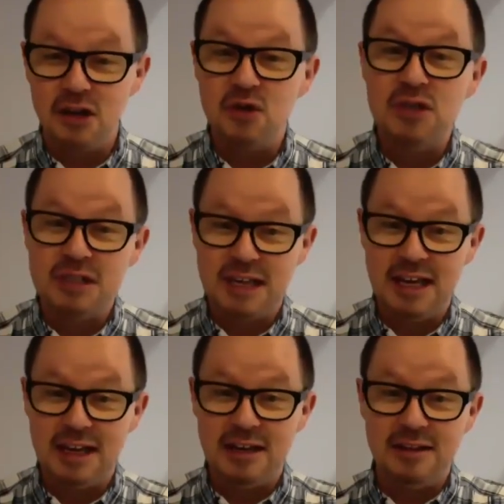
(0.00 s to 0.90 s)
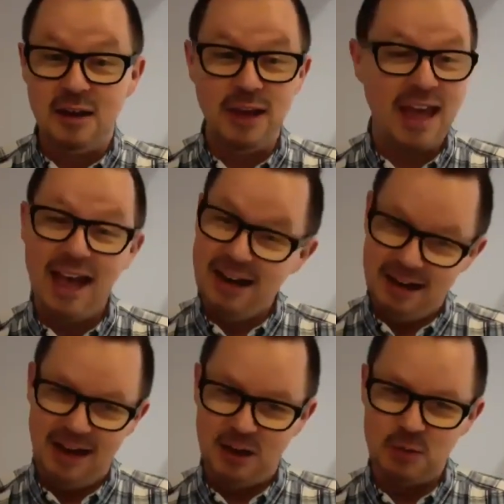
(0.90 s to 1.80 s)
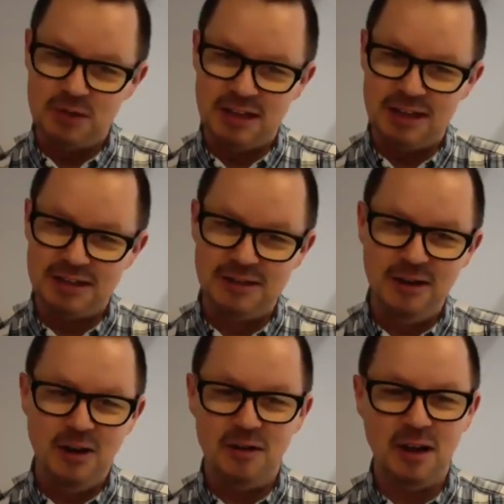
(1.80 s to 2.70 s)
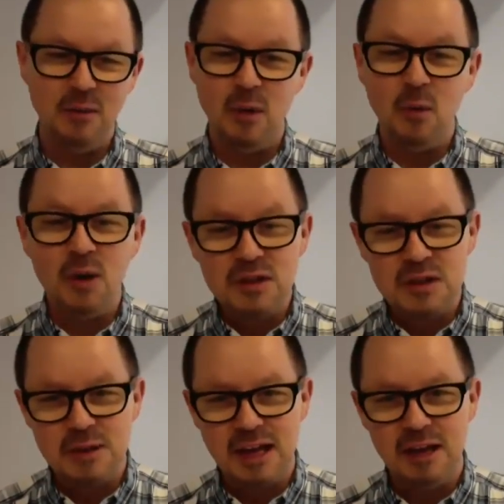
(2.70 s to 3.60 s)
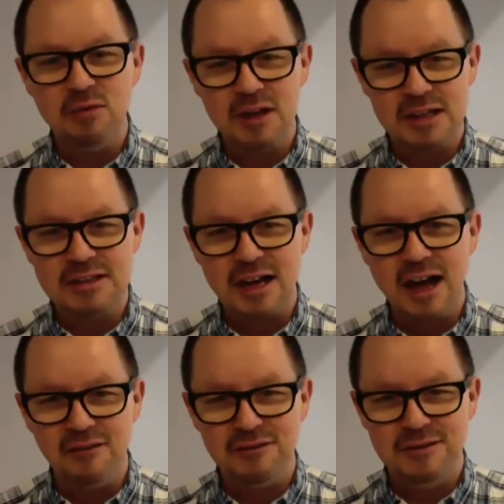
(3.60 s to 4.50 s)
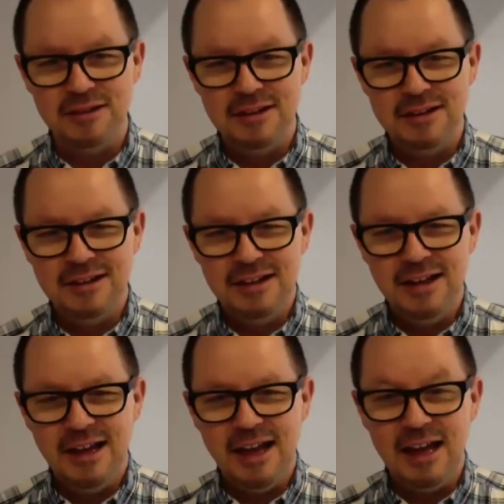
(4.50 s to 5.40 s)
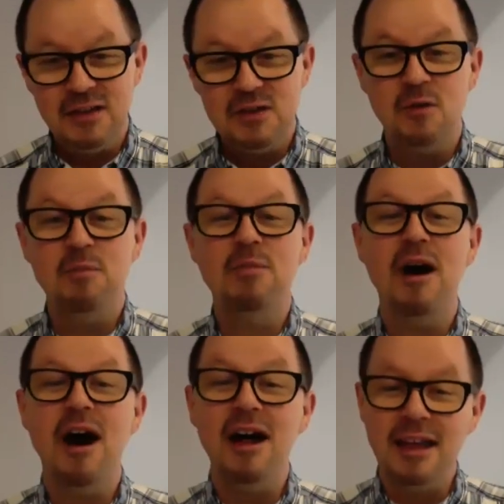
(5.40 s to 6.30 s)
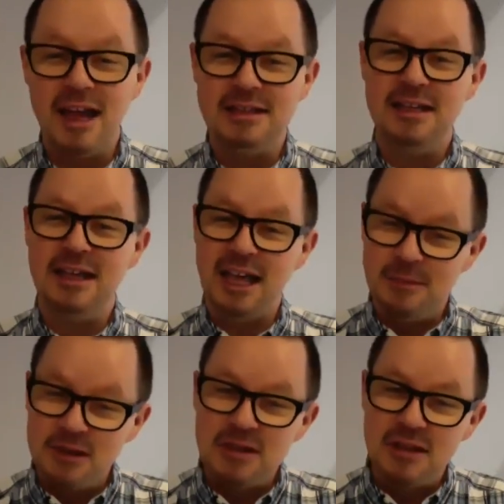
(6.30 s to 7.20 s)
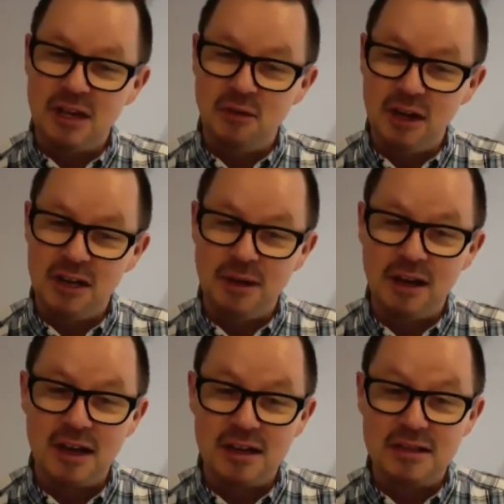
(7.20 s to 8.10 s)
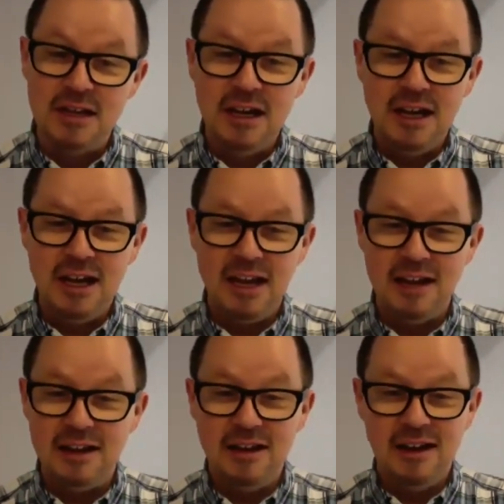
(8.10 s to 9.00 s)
understand that we had any expertise or that we weren't just making pretty stuff. And so podcasting came into the arena because it